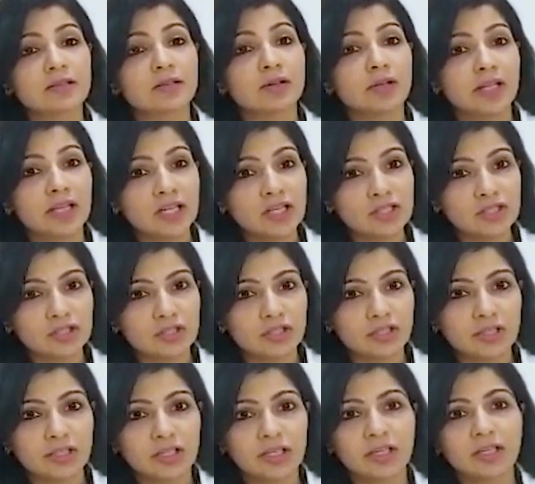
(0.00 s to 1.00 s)

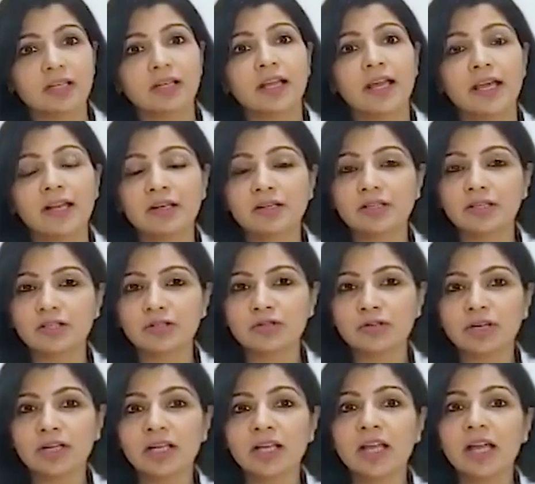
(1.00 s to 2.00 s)
relation in
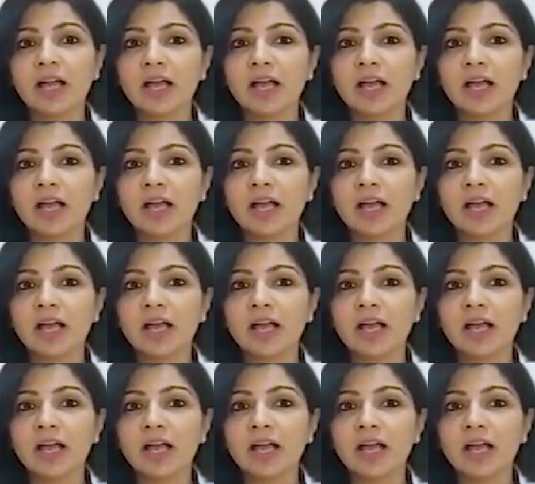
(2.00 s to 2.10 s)
hereditary